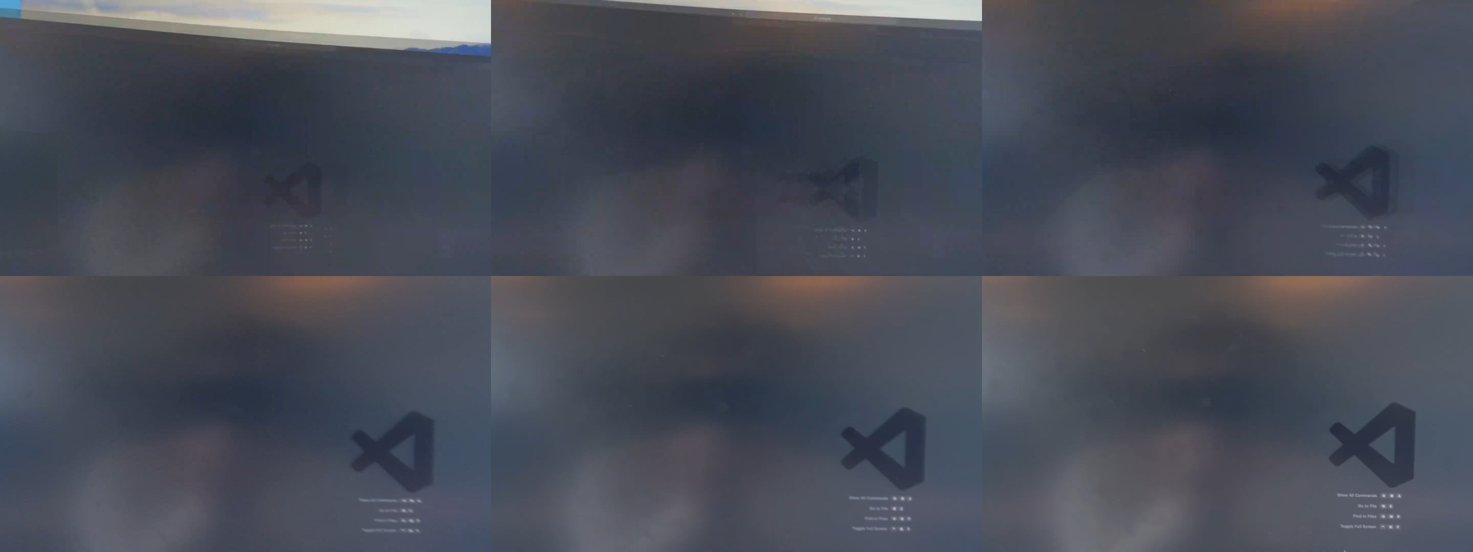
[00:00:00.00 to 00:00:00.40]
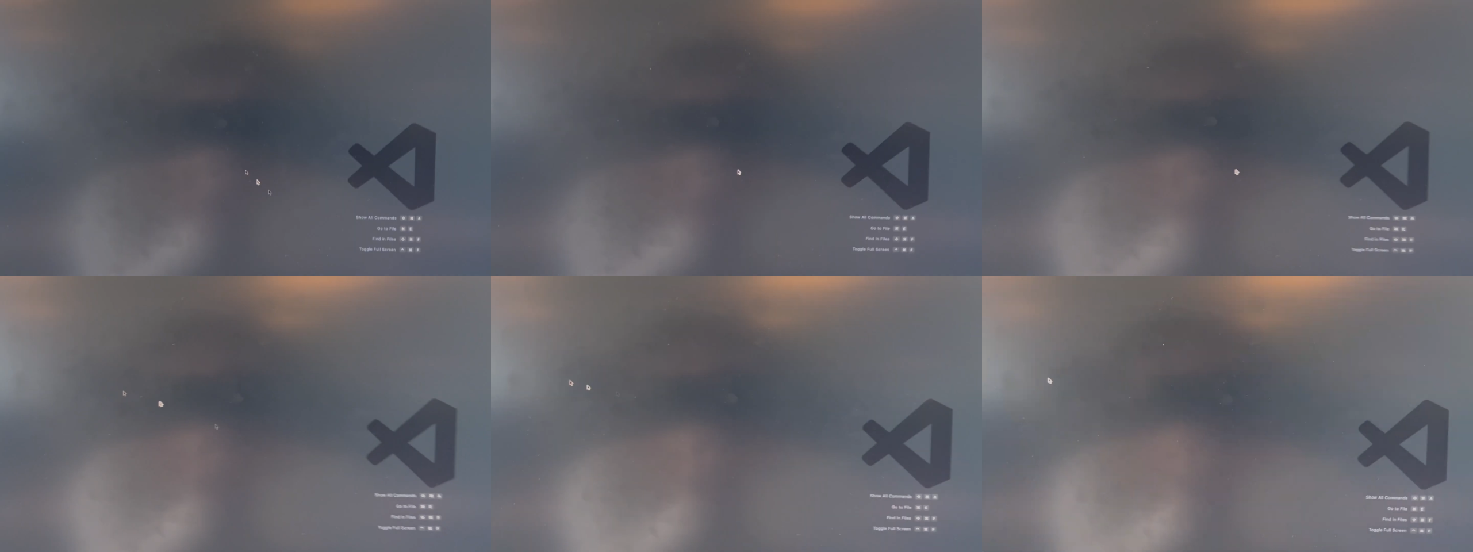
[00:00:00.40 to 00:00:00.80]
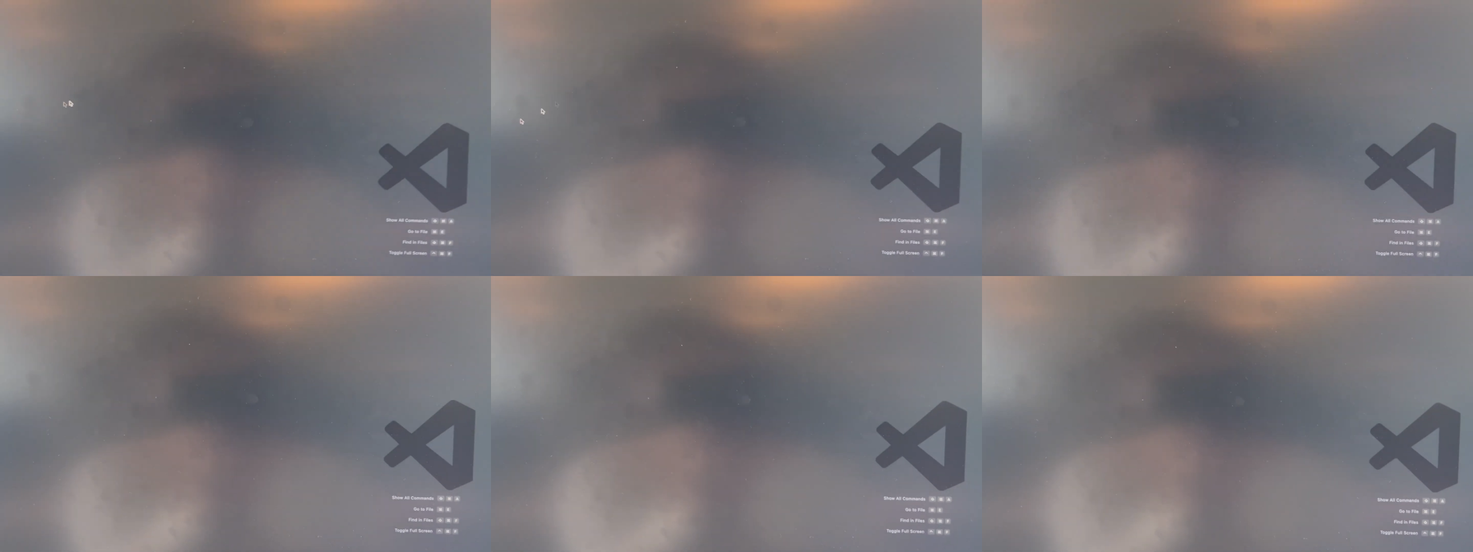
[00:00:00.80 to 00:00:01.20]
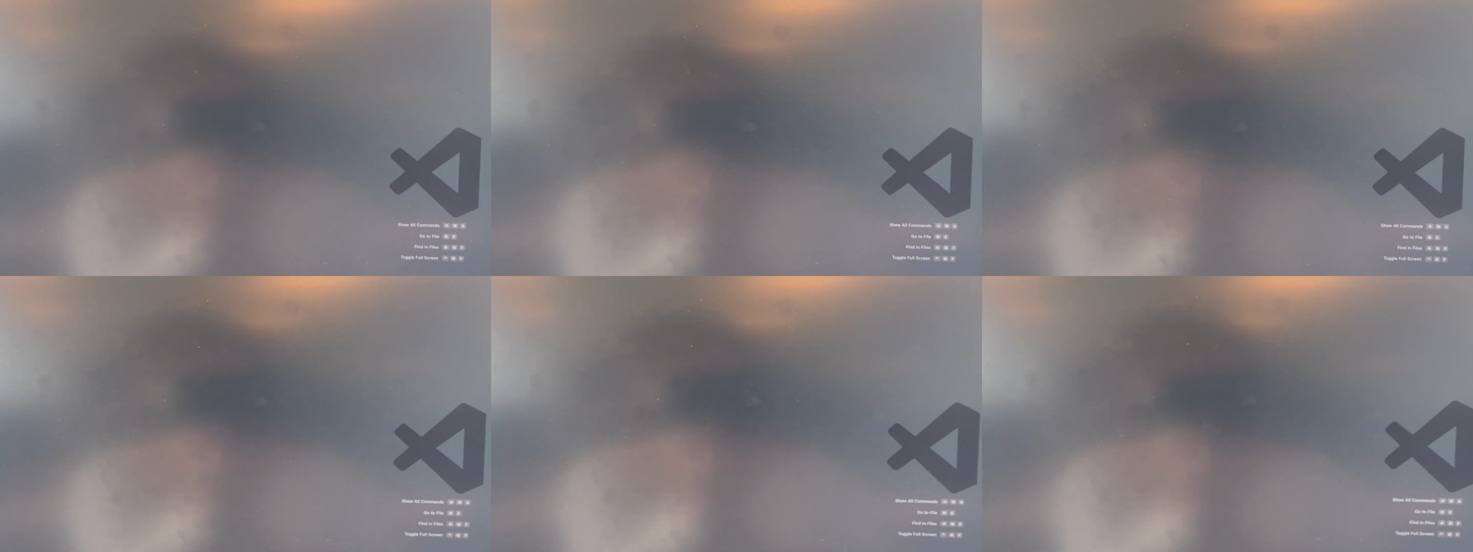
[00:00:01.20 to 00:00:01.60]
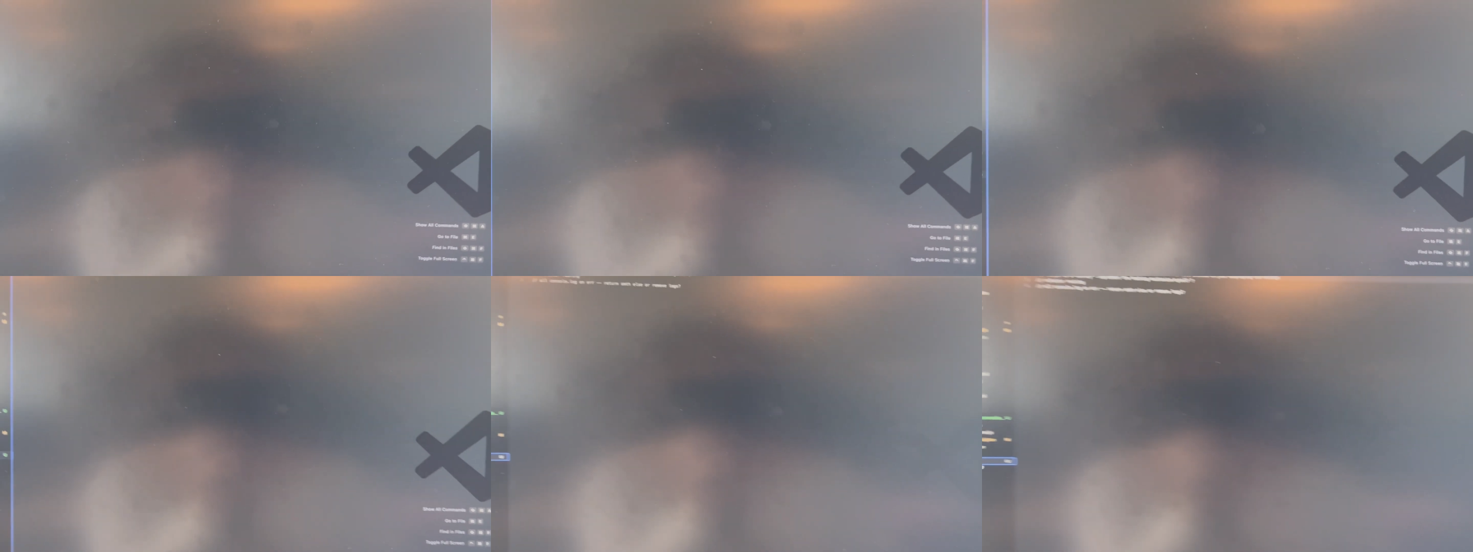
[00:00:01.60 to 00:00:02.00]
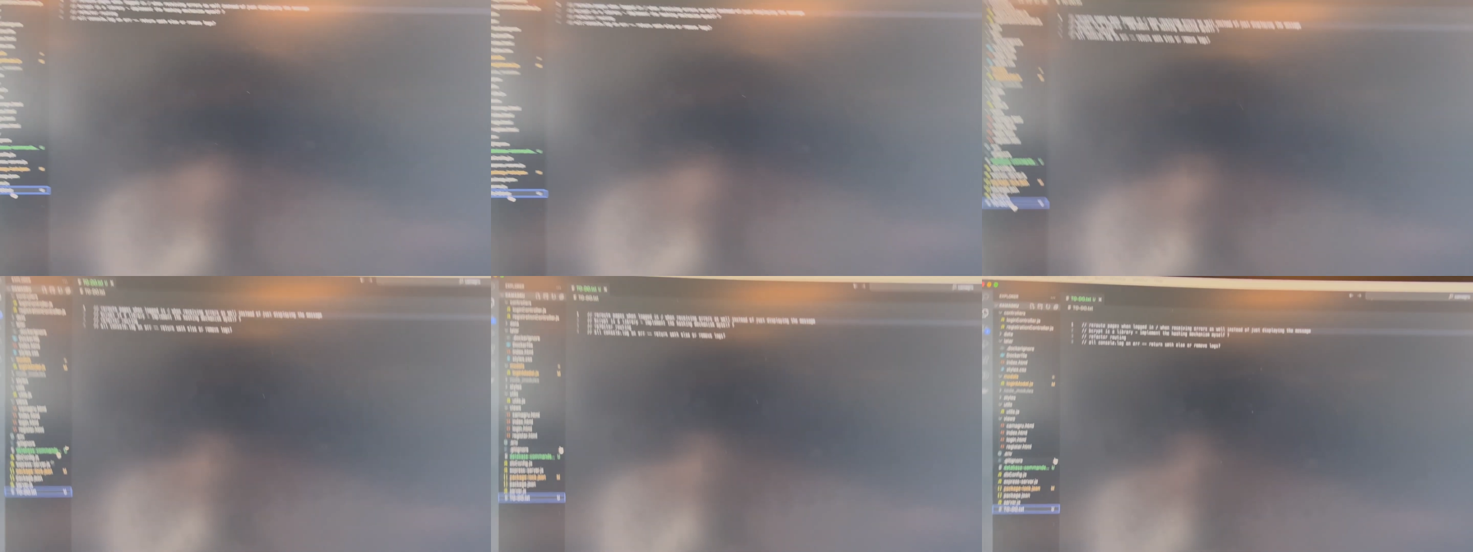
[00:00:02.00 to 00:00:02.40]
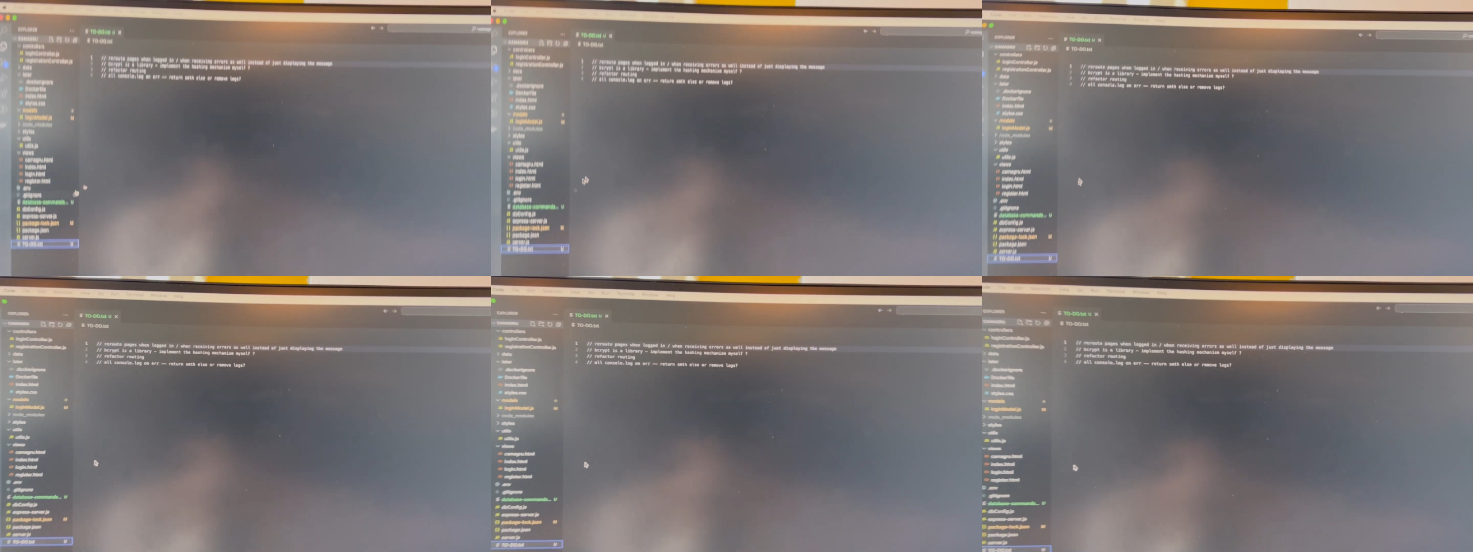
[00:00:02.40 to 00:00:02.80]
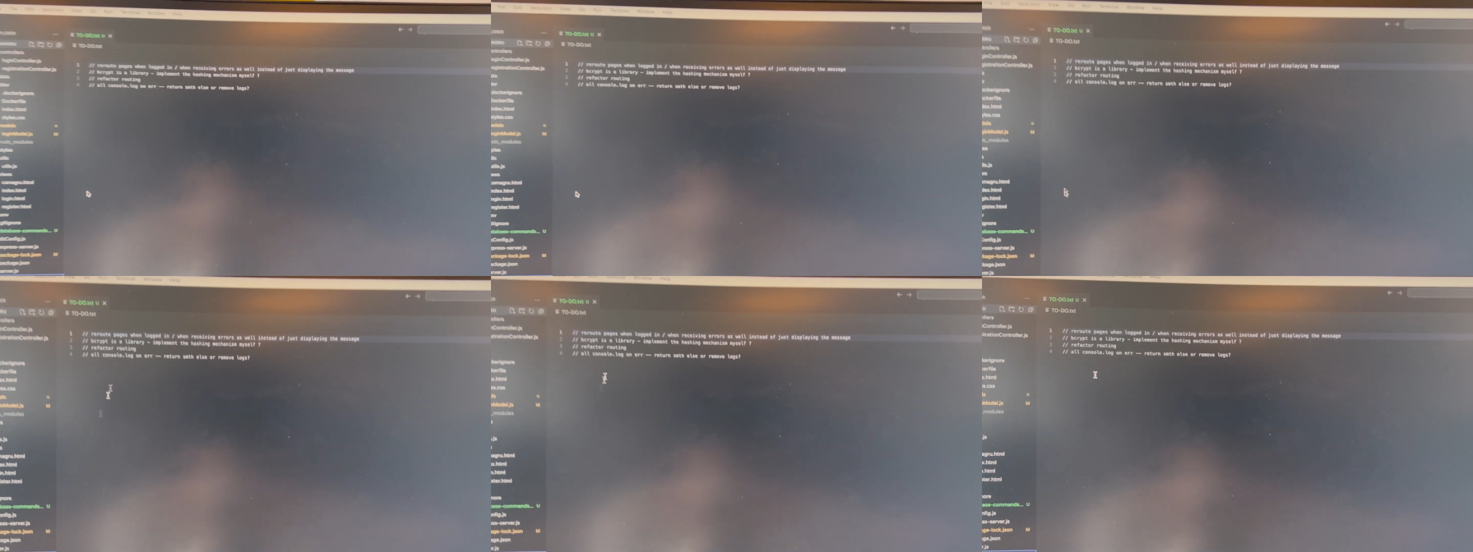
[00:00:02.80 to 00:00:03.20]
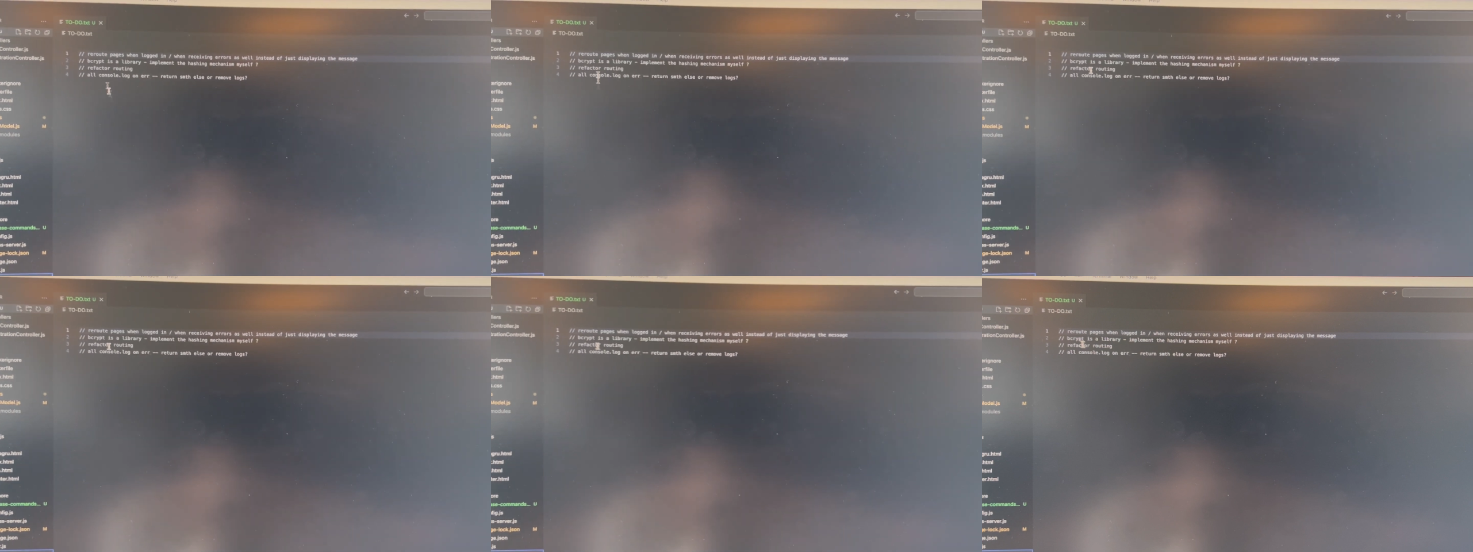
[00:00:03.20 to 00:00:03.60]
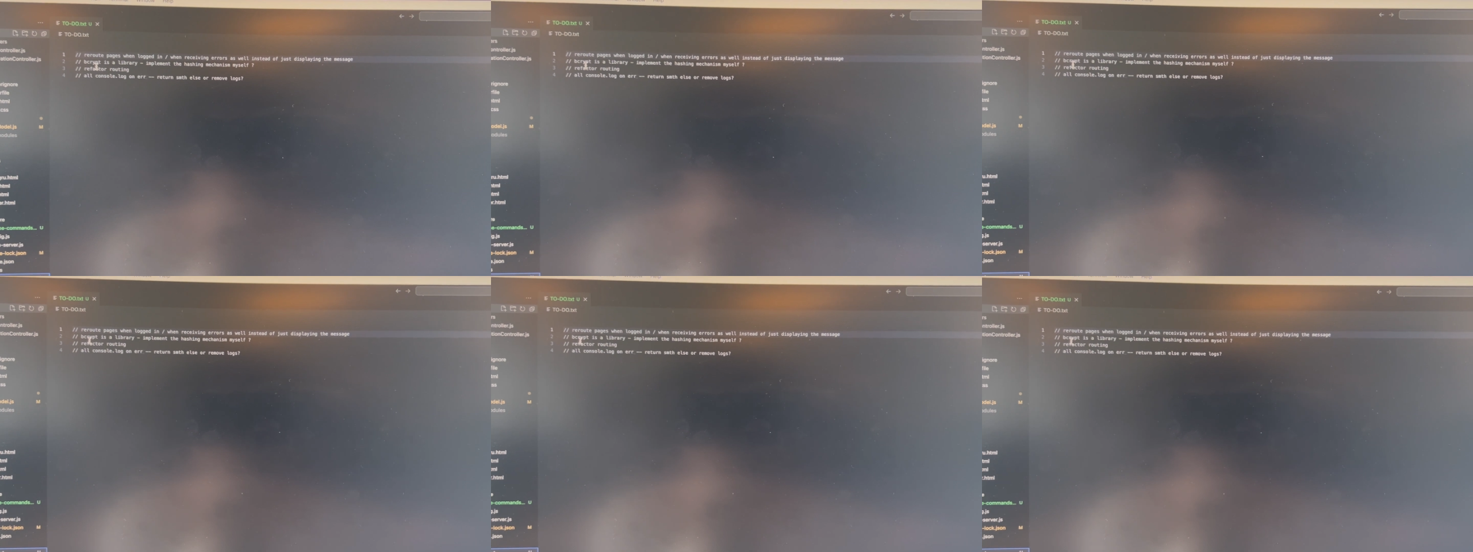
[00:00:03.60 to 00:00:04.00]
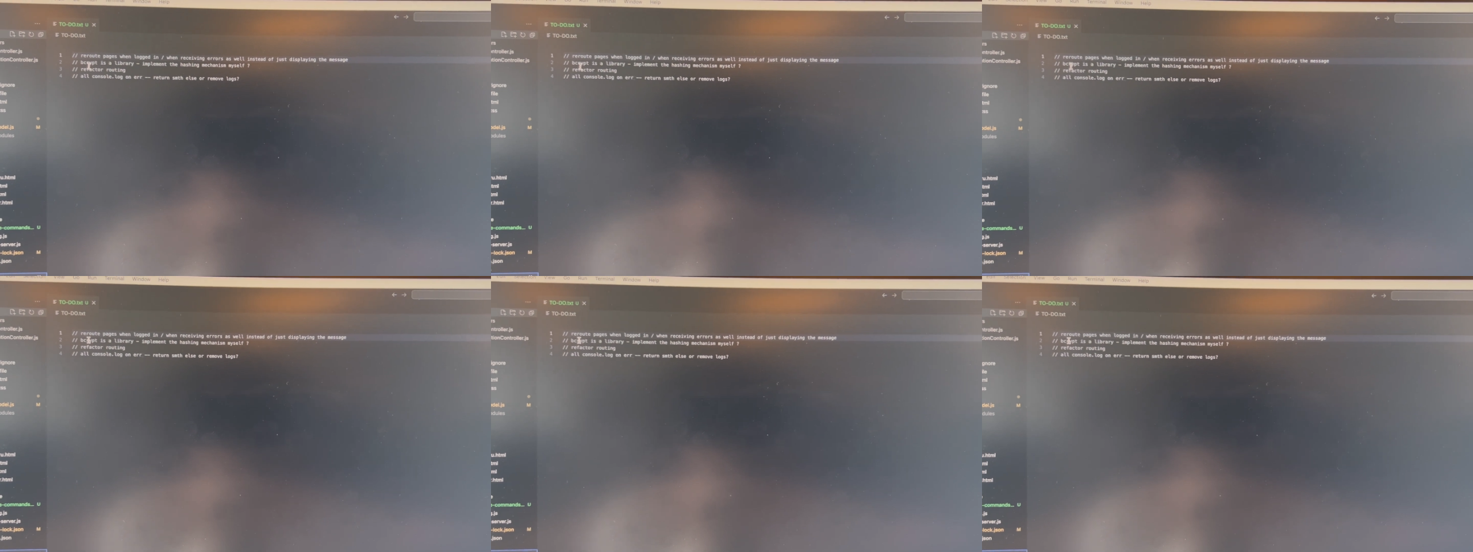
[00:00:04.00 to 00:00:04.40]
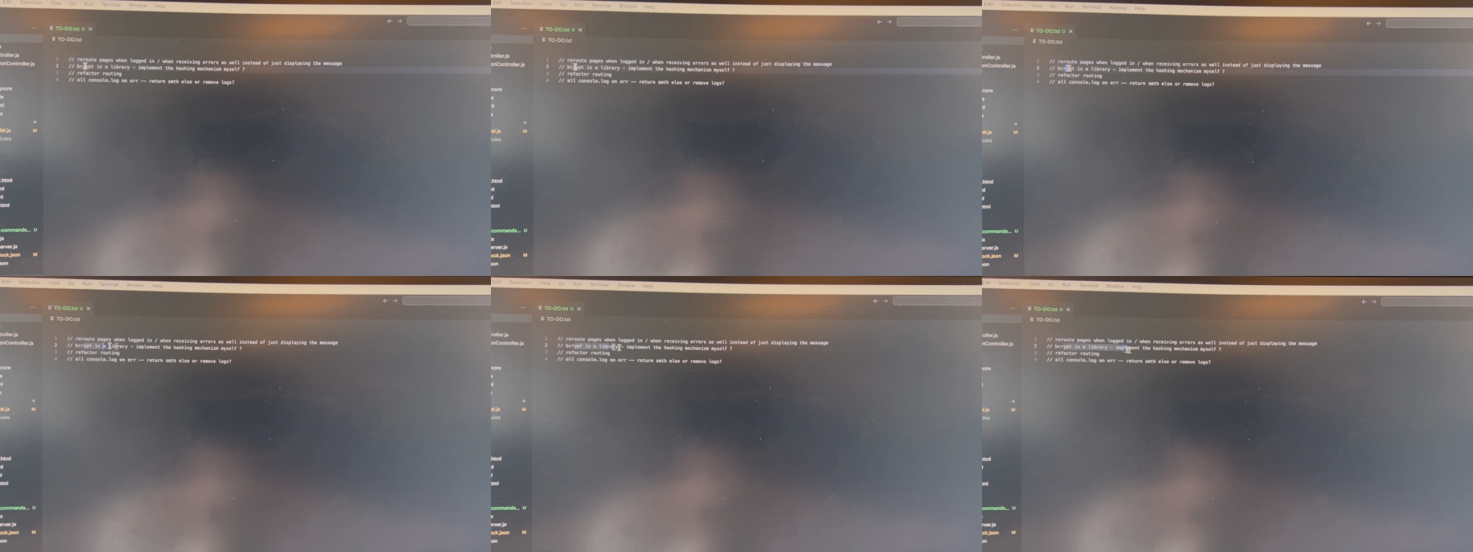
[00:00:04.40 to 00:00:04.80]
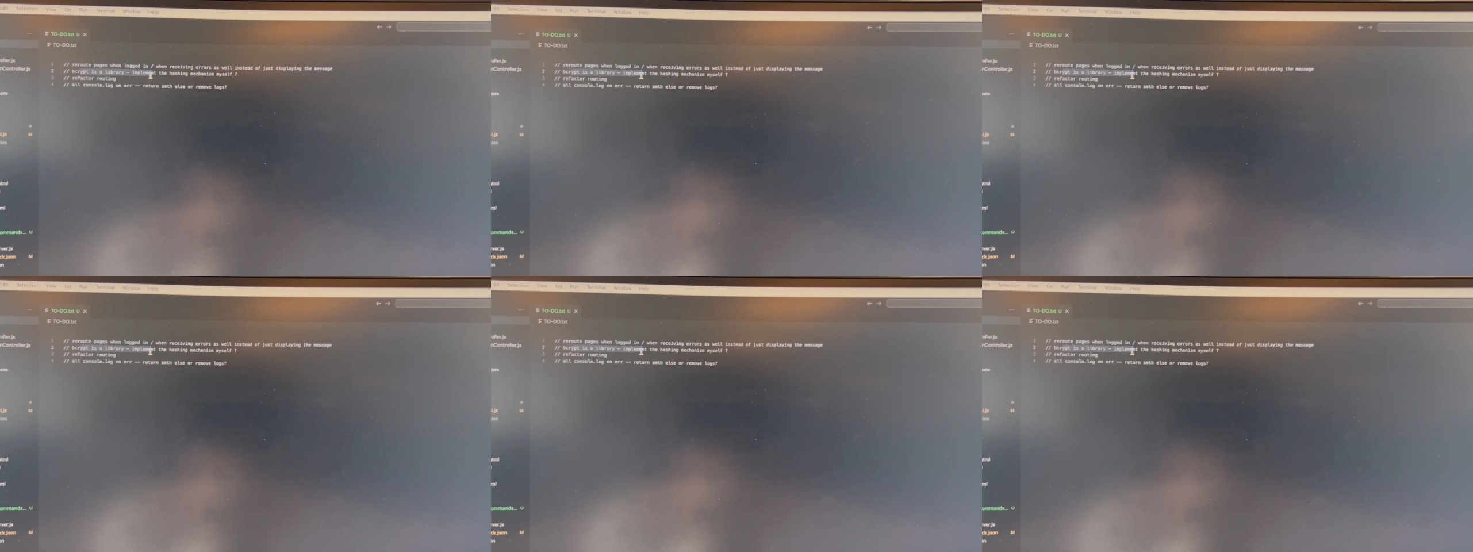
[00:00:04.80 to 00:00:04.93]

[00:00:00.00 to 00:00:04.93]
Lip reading: [unreadable: no face in view]